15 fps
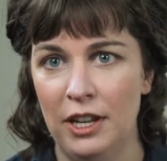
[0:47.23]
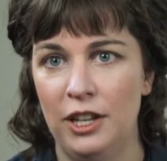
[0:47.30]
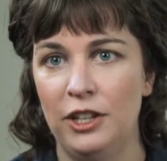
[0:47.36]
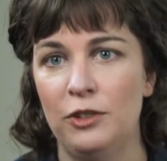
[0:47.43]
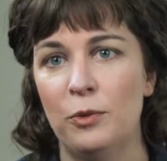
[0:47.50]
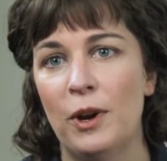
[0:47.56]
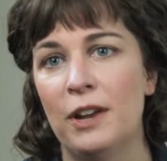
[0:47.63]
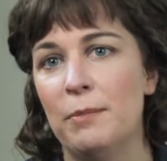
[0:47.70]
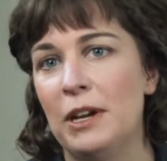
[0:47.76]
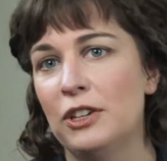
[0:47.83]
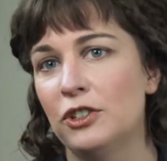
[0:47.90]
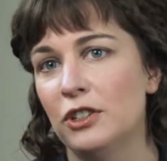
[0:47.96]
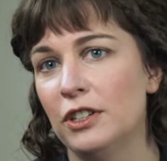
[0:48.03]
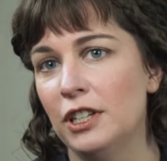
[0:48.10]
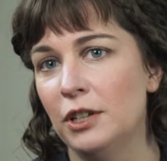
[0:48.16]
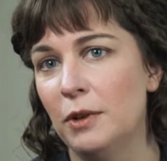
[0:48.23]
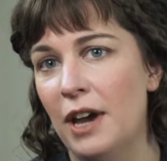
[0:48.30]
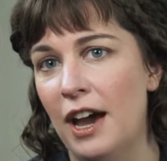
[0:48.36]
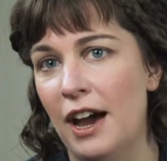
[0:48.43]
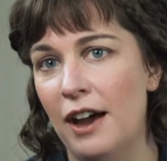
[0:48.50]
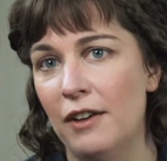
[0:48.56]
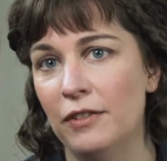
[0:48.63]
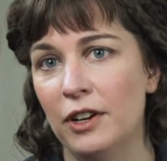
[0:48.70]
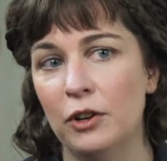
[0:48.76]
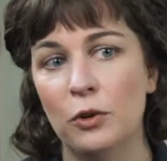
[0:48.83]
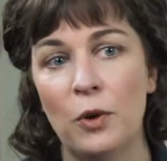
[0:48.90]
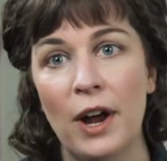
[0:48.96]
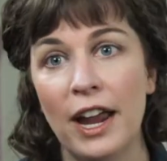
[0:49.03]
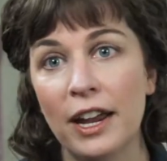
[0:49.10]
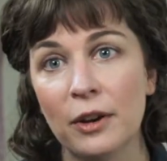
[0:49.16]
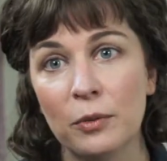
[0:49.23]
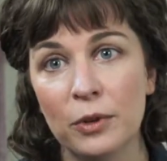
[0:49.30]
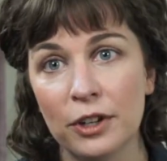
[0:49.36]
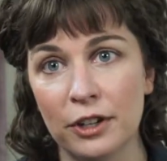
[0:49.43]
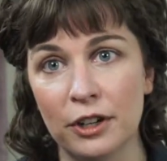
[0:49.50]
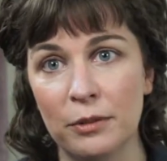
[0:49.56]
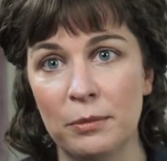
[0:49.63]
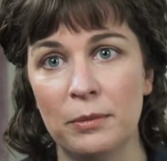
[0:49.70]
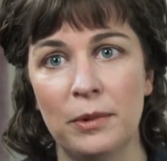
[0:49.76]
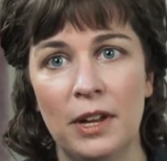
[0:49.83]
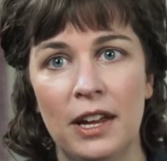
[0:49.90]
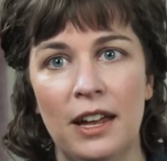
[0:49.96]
You want to make sure that you have a quiet room.